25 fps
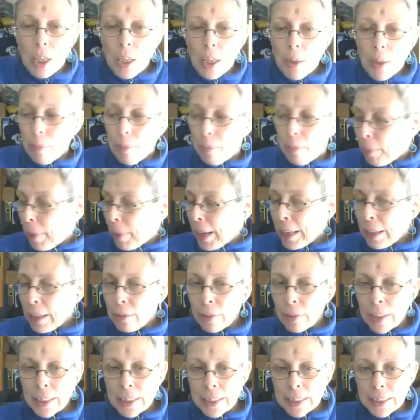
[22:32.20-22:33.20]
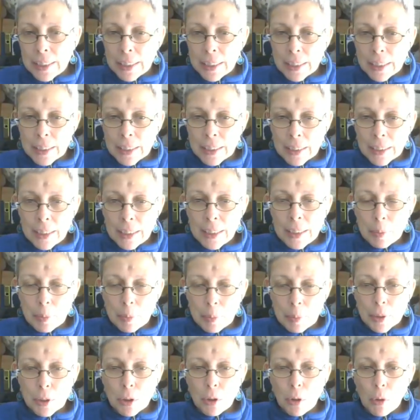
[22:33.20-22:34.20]
my grandson keeps
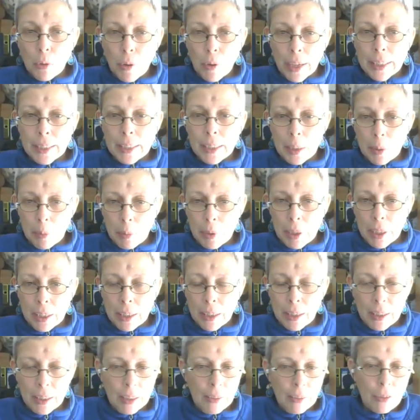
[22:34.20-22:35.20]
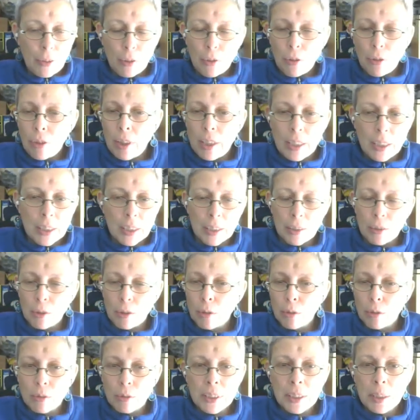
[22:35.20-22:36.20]
correcting me in a few things, you
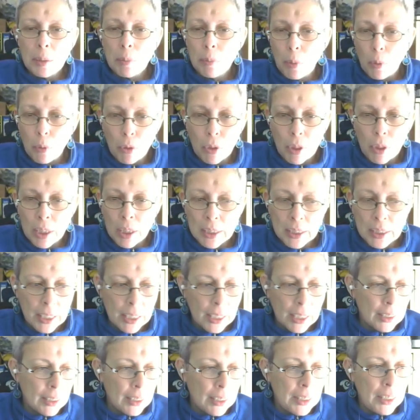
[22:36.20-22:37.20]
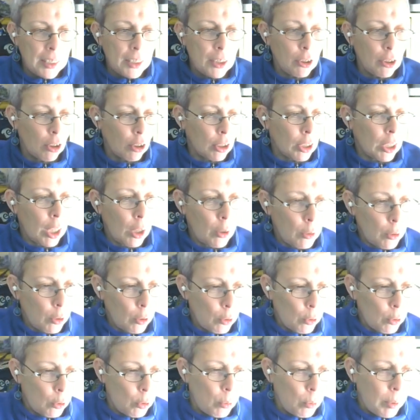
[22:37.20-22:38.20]
know, simple things like this is not how you
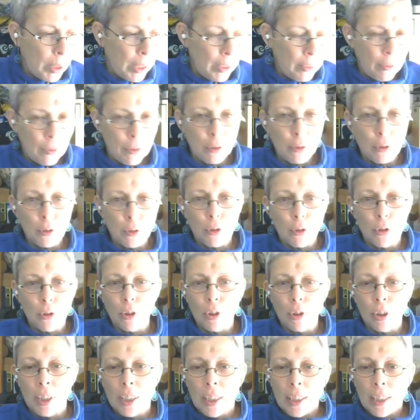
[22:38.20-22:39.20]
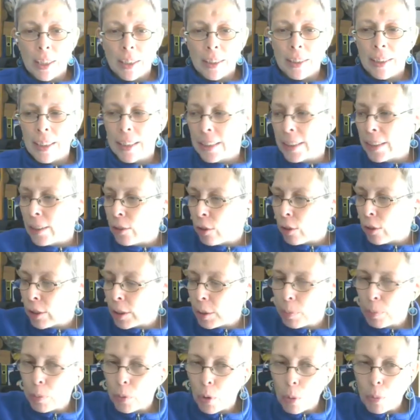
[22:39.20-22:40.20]
do my food, or that is not the
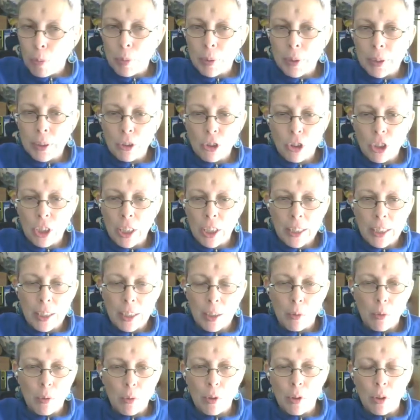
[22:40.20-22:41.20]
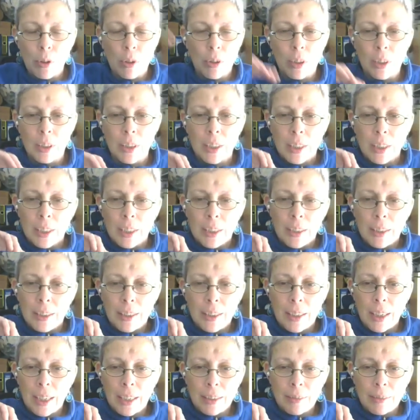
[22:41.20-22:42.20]
proper channel, or uh,
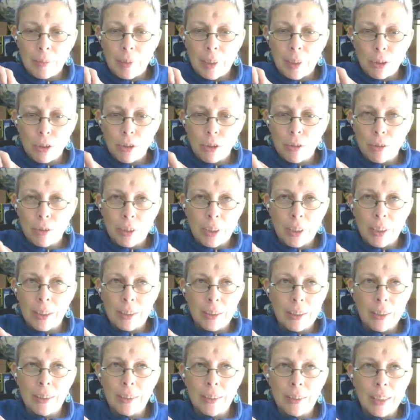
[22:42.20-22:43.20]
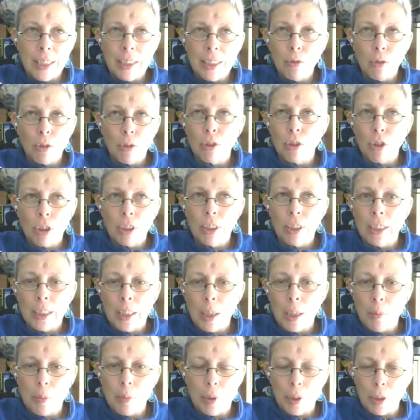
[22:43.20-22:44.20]
I, I, should uh, that's not not the
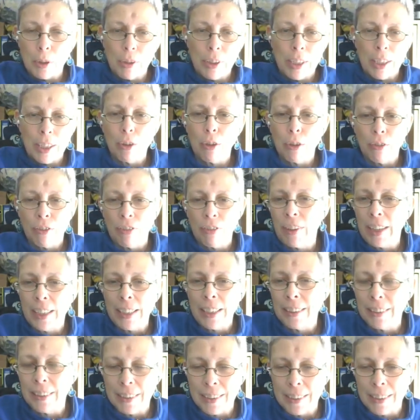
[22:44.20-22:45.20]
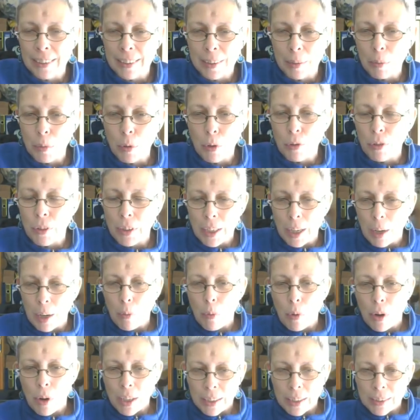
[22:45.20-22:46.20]
number. You cannot find the, the movie I
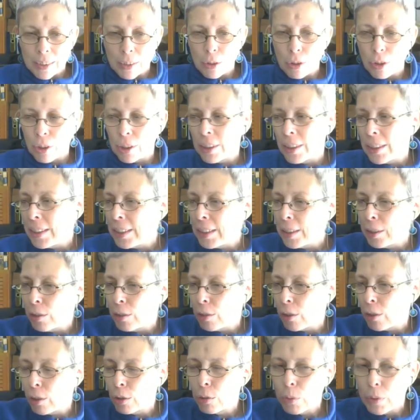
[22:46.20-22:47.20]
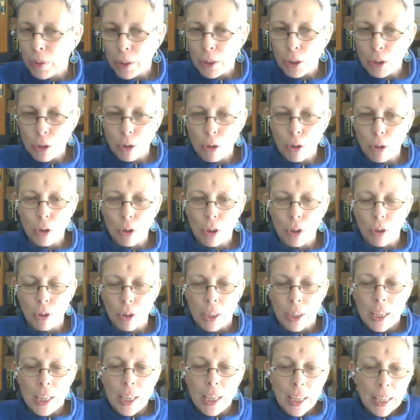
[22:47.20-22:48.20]
want, or this is not where you look, or
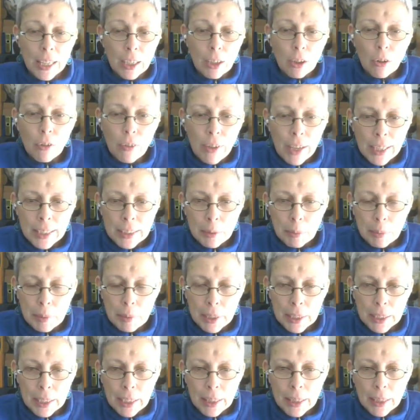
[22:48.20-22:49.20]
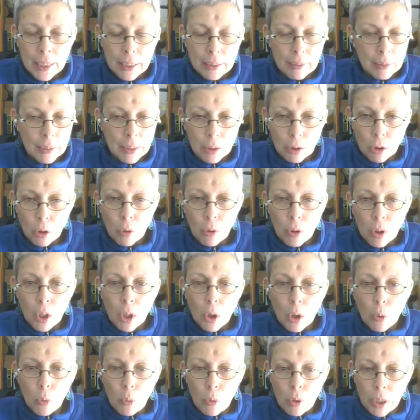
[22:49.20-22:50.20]
he corrects me, and I think you know
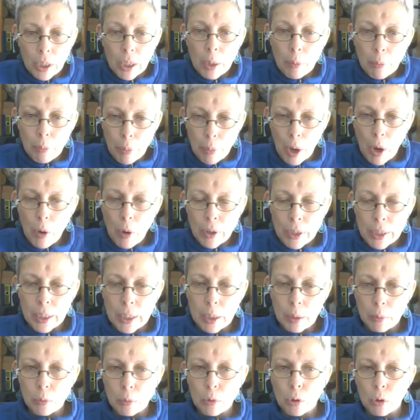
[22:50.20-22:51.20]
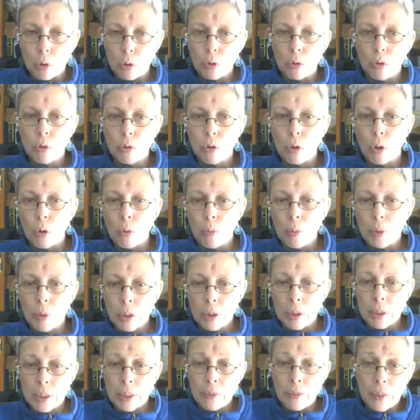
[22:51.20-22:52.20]
we empower him to do so
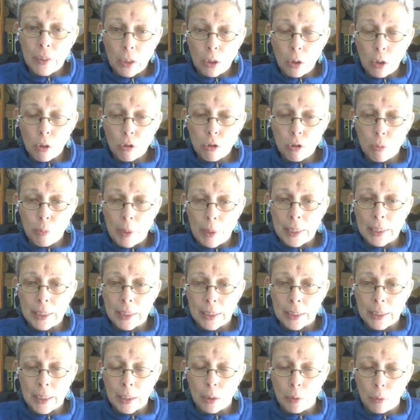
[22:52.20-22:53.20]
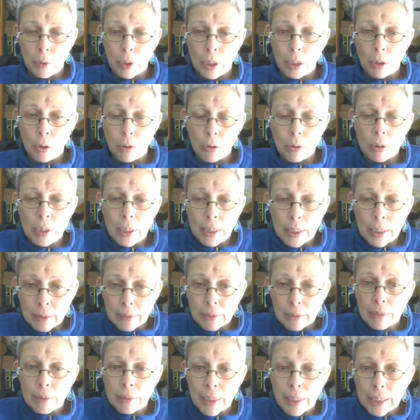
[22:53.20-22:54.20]
because if he knows better than we do, then
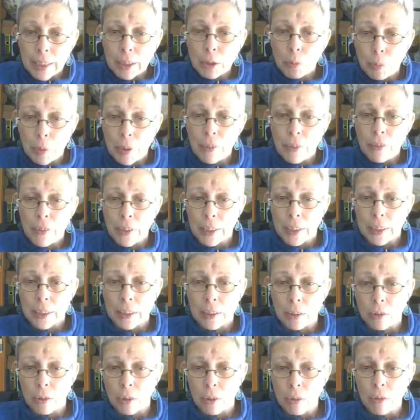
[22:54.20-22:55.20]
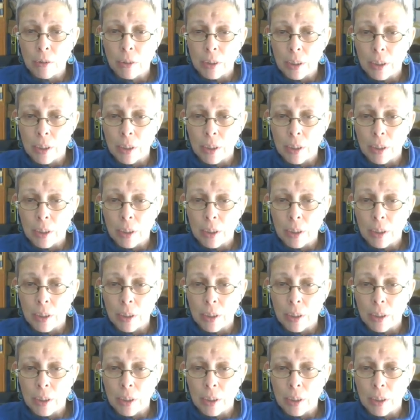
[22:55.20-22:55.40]
that's perfect, you know.